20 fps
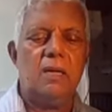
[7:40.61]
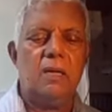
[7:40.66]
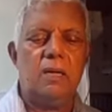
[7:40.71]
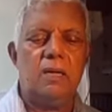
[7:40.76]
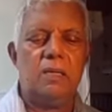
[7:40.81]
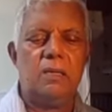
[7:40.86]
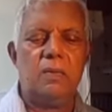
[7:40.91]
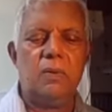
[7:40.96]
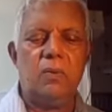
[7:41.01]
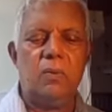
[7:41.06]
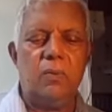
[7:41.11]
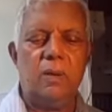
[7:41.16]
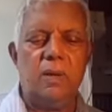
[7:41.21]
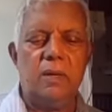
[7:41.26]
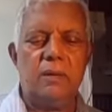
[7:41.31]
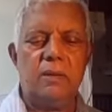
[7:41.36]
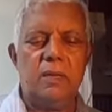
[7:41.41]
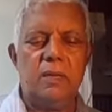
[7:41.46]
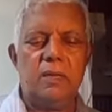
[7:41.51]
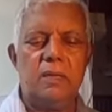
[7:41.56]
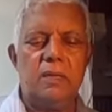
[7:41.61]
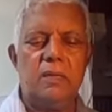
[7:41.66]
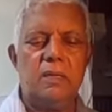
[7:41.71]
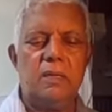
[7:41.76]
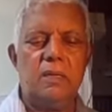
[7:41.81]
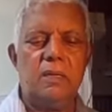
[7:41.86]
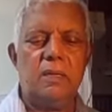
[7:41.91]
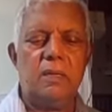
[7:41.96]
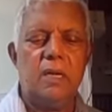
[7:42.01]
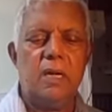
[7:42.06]

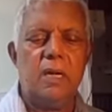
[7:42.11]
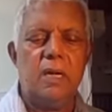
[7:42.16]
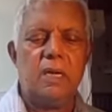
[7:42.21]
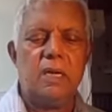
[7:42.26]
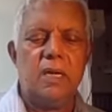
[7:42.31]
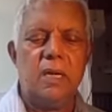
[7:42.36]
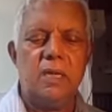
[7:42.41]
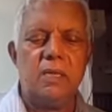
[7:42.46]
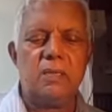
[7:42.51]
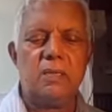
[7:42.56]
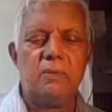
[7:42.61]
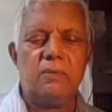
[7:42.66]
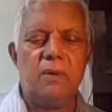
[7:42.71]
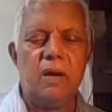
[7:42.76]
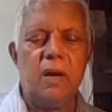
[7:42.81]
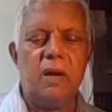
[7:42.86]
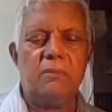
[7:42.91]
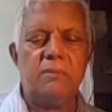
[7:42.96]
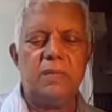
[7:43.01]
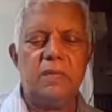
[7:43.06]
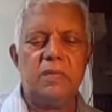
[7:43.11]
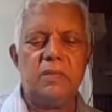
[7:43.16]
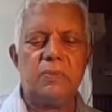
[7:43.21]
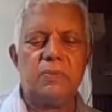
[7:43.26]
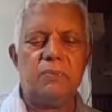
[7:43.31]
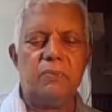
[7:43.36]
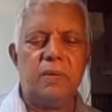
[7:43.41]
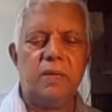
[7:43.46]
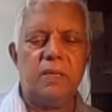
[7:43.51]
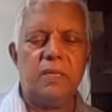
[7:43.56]
The kings of armies
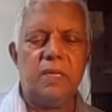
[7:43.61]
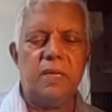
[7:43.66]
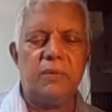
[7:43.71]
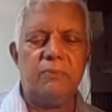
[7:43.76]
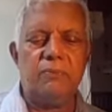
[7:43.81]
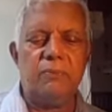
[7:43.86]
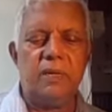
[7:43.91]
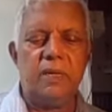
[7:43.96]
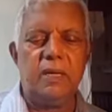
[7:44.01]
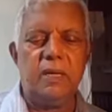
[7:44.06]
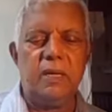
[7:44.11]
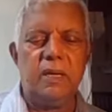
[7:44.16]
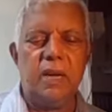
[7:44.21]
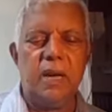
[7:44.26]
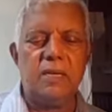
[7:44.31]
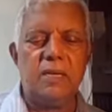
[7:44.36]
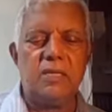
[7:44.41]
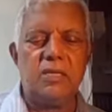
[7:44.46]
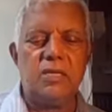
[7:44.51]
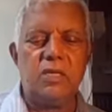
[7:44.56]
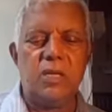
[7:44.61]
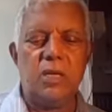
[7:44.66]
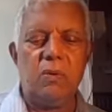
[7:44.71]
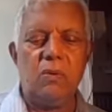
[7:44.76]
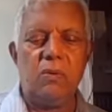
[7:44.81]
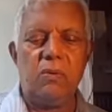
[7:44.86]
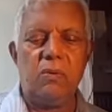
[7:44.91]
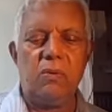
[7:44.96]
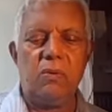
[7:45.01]
flee, they flee. And she